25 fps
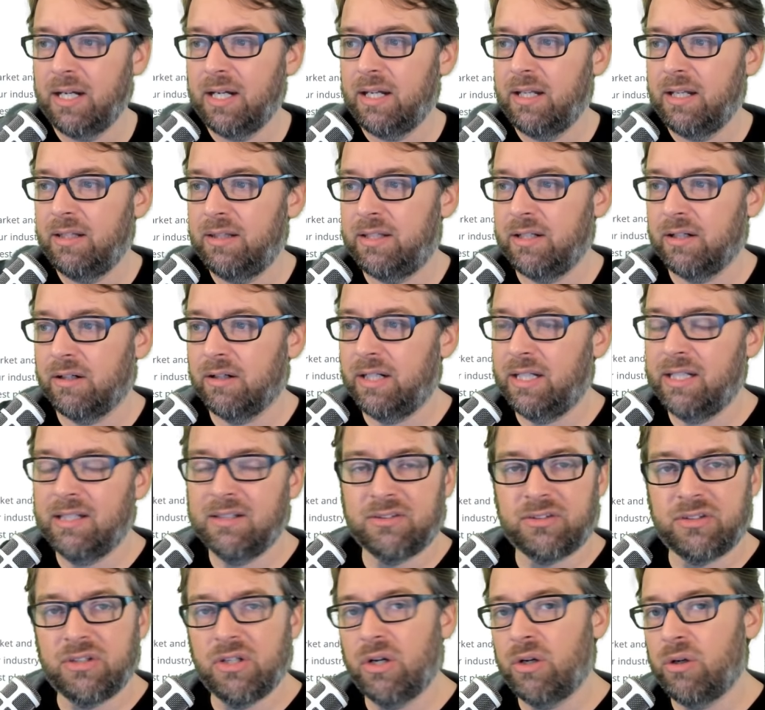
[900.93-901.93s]
There
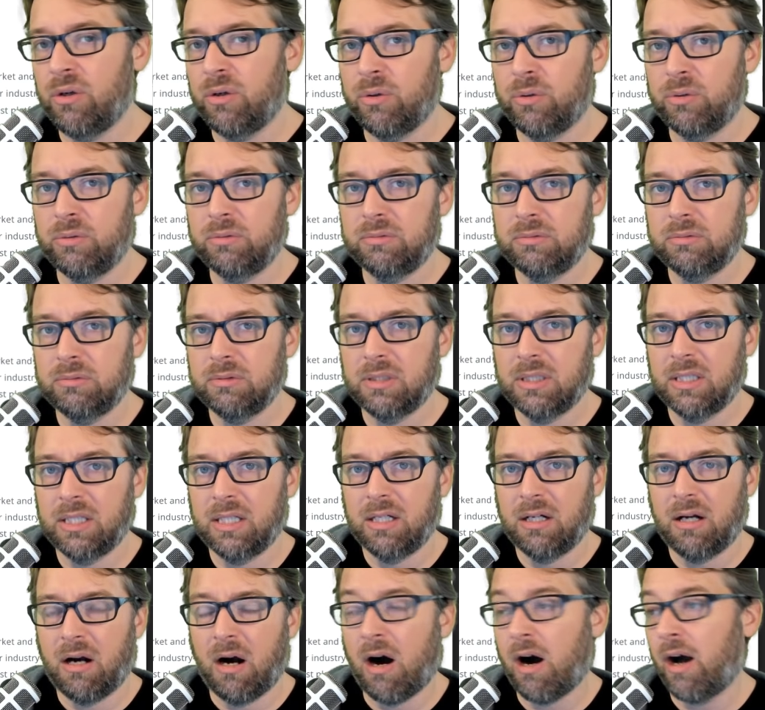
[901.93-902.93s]
is no
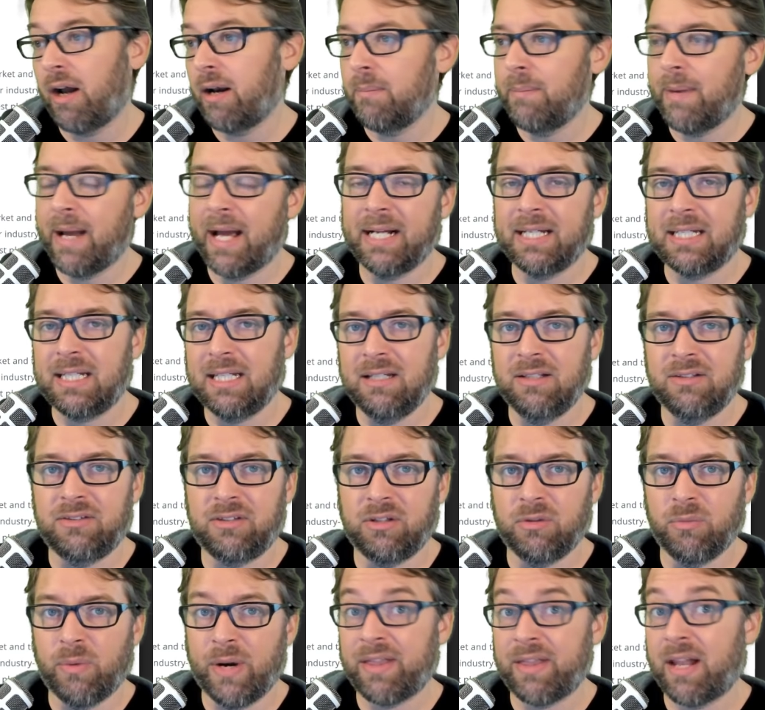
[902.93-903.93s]
automatic, easy
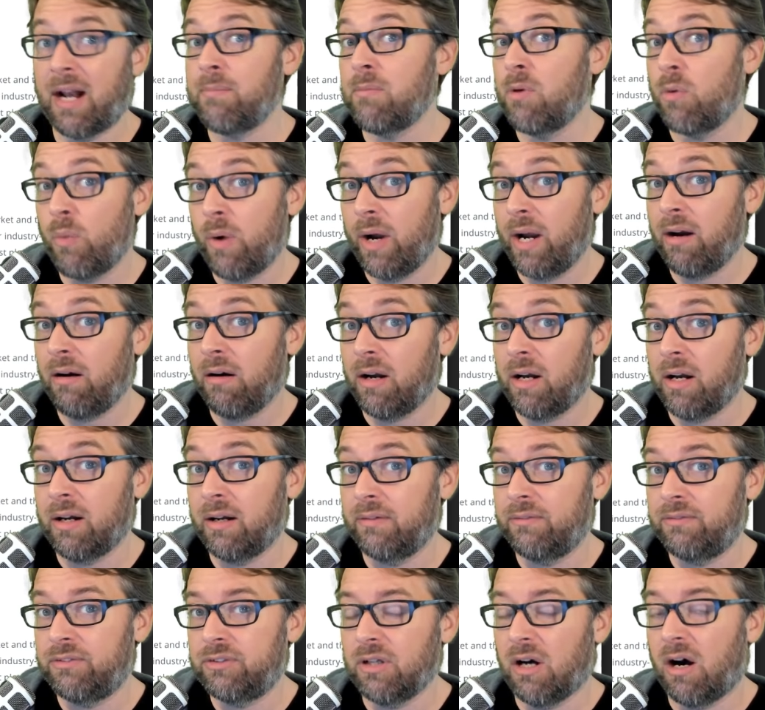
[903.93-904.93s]
way that I'm aware
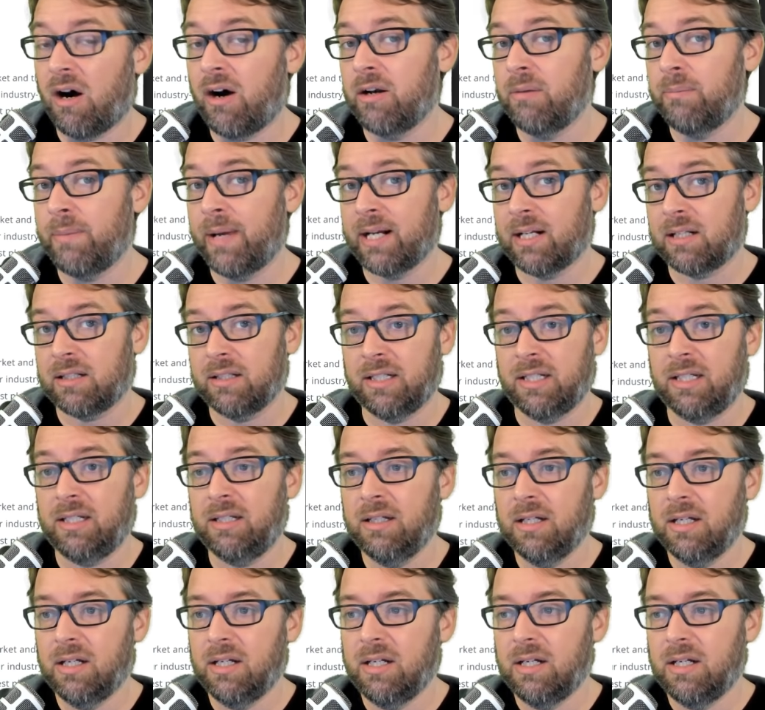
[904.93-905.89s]
of to automatically